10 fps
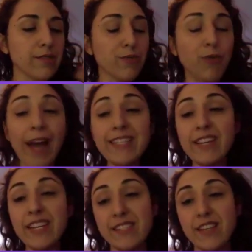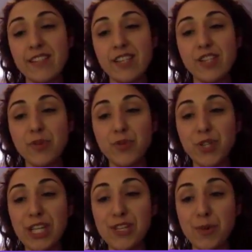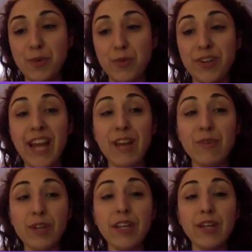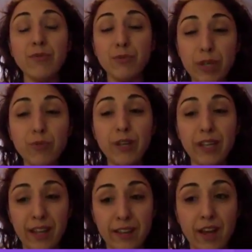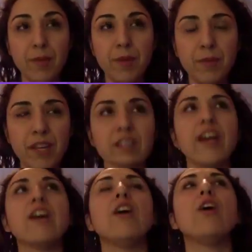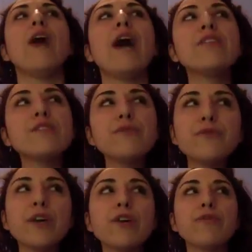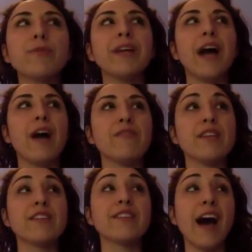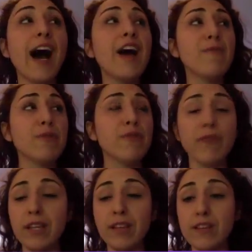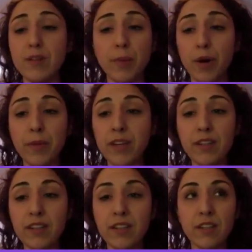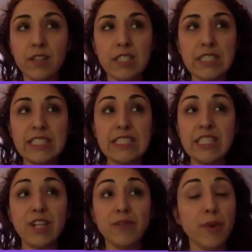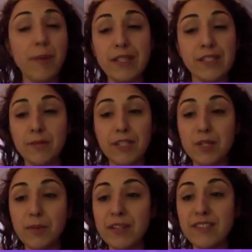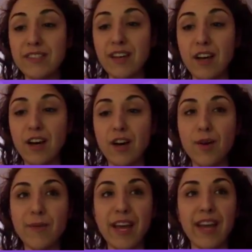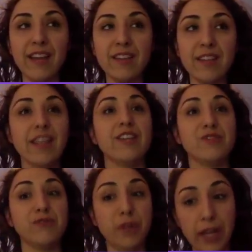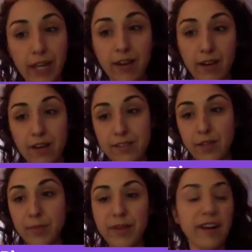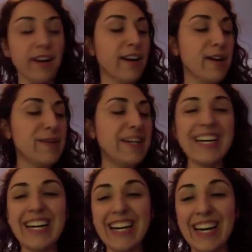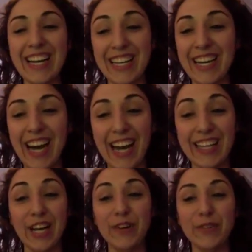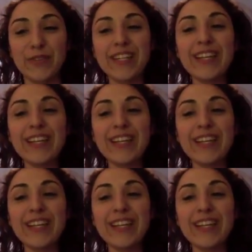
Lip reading: write down these lists because they're really so important, and really rereading them and being like, oh, how does it feel for me to have this? Because I've been feeling this apartment for months and months and months. And it's freaking awesome. I love